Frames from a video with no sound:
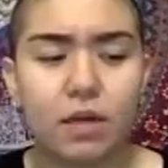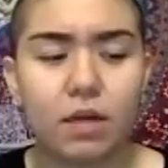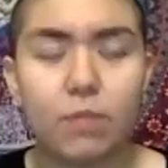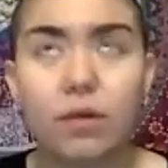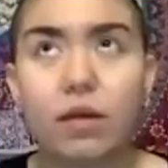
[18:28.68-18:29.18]

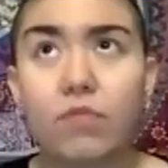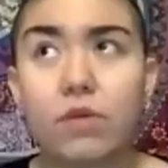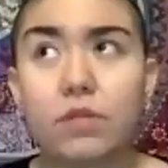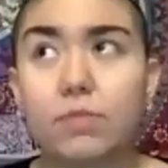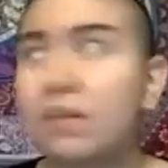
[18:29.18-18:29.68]
money on
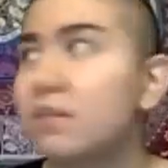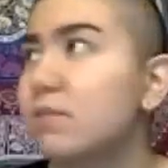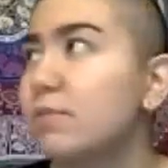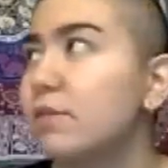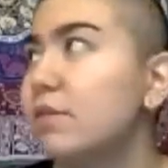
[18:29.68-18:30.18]
face masks,
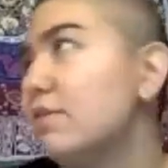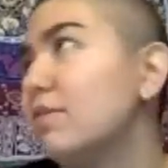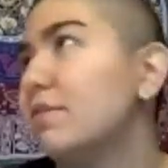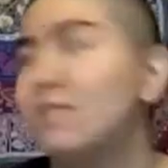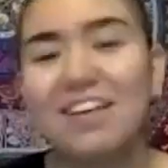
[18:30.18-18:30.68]
but
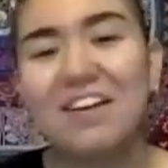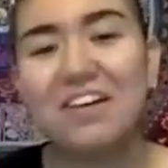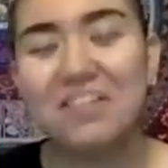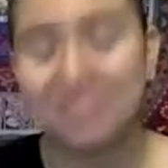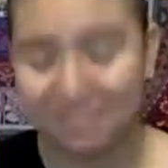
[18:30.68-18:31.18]
you
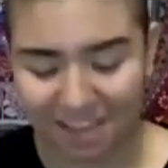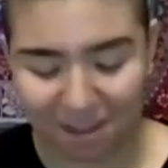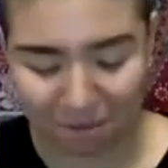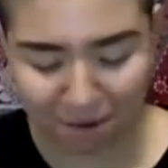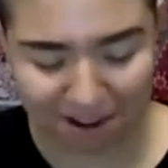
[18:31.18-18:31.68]
know,
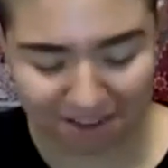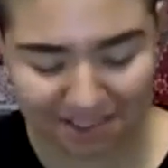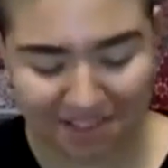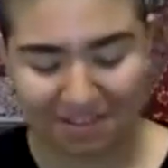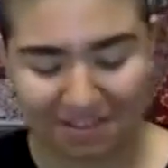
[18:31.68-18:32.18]
part of
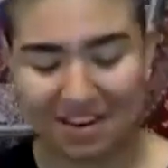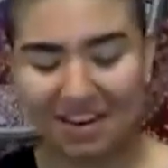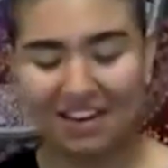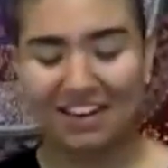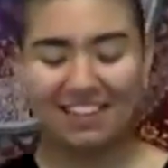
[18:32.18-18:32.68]
self
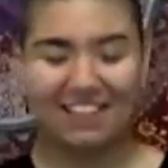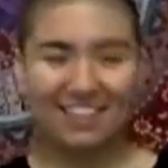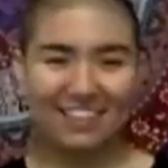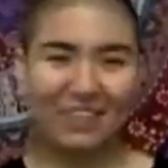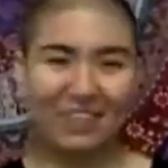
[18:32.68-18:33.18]
care.
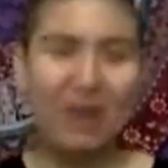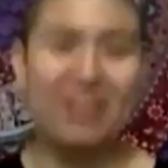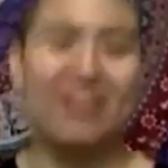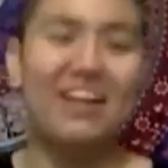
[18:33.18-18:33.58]
Why not?